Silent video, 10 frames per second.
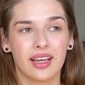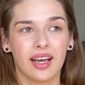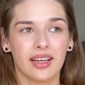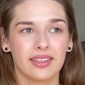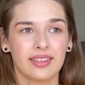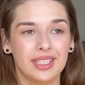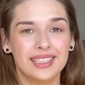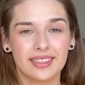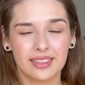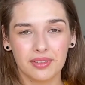and it's
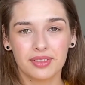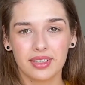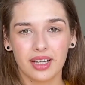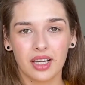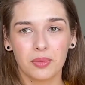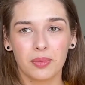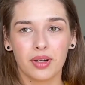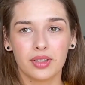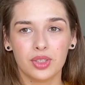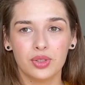a tough time,
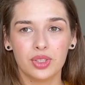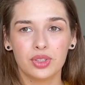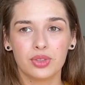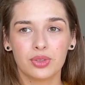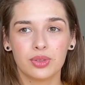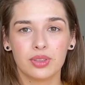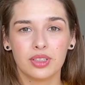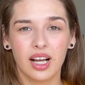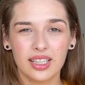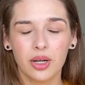but you need to
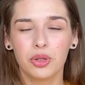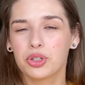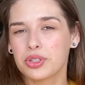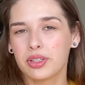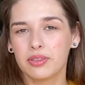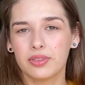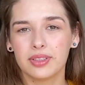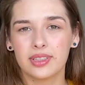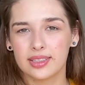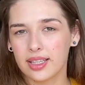allow yourself feel
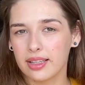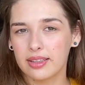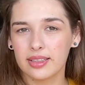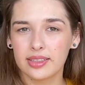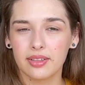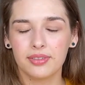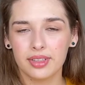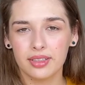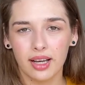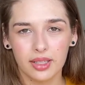the sadness and
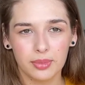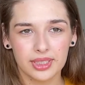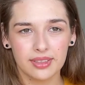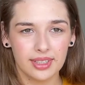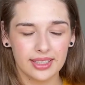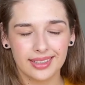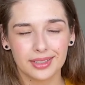feel unmotivated.